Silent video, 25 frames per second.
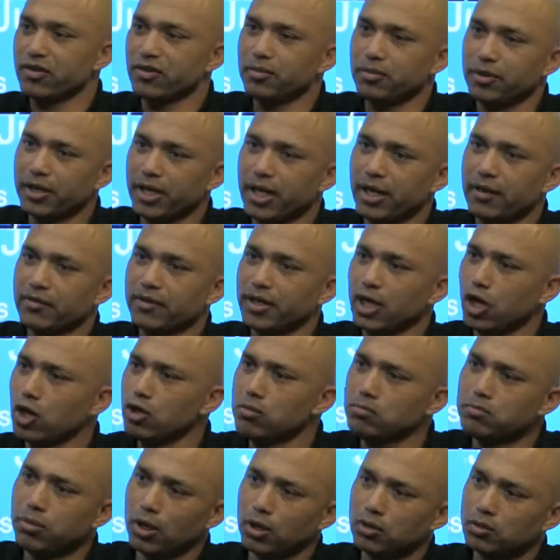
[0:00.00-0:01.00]
everybody have their
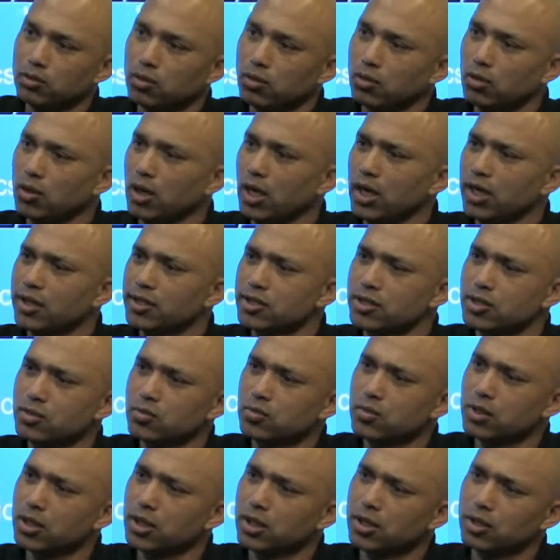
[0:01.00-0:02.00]
own boat, or how does it
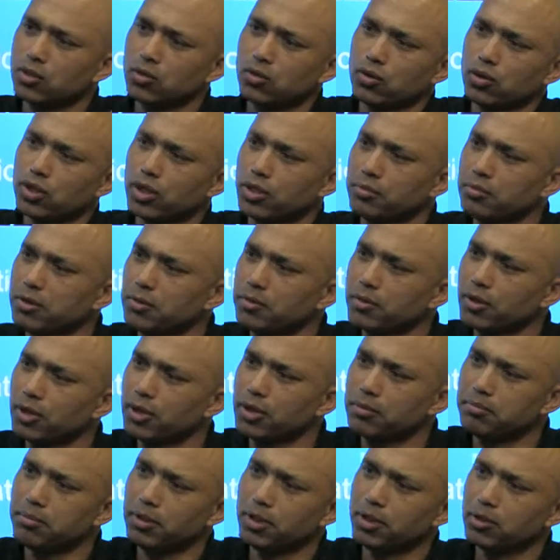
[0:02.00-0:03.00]
work? 2 or 3 people
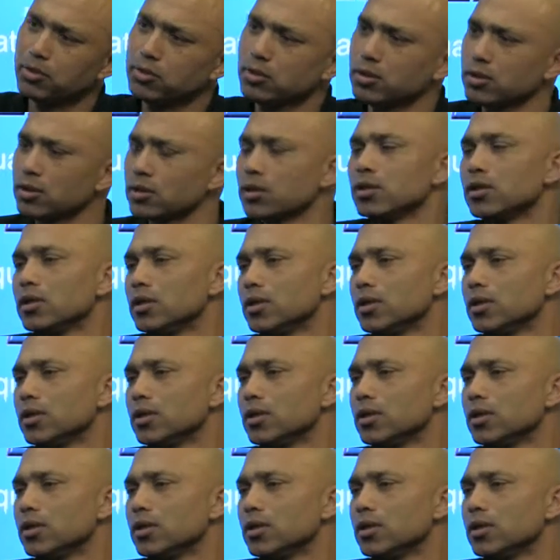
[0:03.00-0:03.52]
on a boat?